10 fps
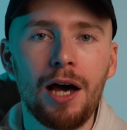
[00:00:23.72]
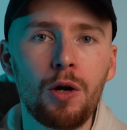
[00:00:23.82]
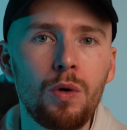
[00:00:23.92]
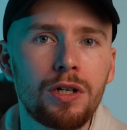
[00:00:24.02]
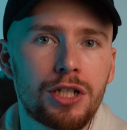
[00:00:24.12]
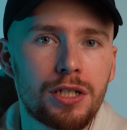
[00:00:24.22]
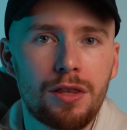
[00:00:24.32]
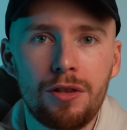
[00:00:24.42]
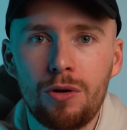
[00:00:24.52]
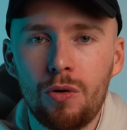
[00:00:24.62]
I don't wanna just
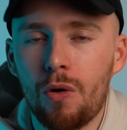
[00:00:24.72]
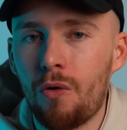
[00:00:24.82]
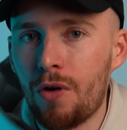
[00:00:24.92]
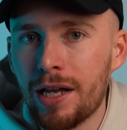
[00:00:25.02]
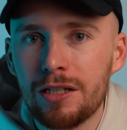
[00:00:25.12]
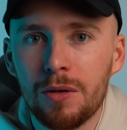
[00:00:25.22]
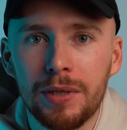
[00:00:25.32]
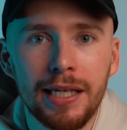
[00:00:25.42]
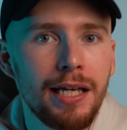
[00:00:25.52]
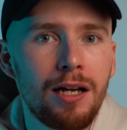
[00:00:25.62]
throw random
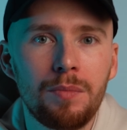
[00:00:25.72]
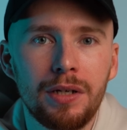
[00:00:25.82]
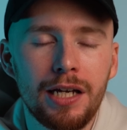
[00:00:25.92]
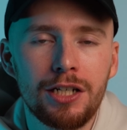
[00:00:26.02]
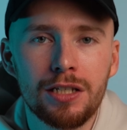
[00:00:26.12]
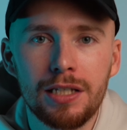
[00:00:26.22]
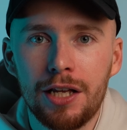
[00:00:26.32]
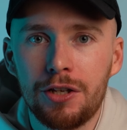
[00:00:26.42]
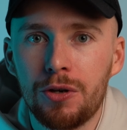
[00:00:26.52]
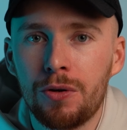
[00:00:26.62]
key combinations
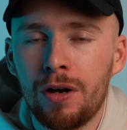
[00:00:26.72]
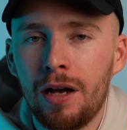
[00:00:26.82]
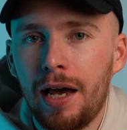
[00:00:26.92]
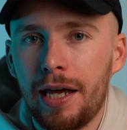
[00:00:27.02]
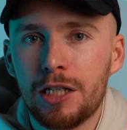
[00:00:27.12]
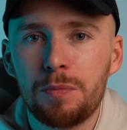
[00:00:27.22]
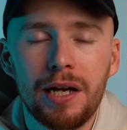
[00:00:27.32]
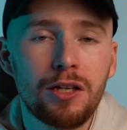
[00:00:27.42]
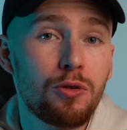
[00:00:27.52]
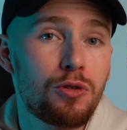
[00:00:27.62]
at you and
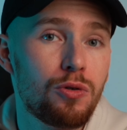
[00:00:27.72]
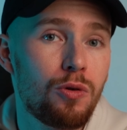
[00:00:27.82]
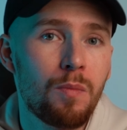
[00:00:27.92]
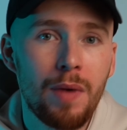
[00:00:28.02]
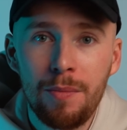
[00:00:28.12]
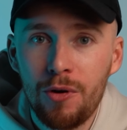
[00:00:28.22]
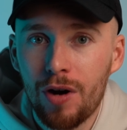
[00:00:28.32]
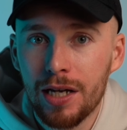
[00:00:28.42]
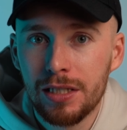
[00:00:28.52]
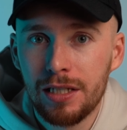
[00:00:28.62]
expect you to memorize